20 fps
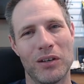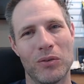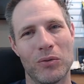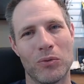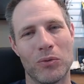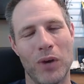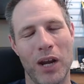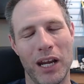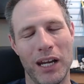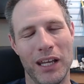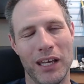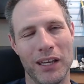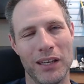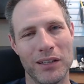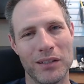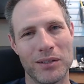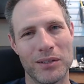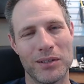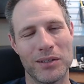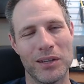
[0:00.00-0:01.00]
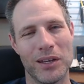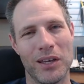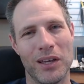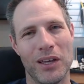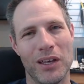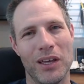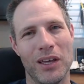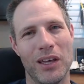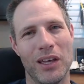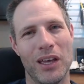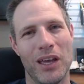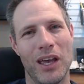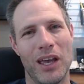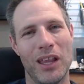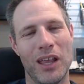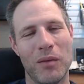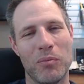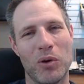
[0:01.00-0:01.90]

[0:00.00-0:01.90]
radius and they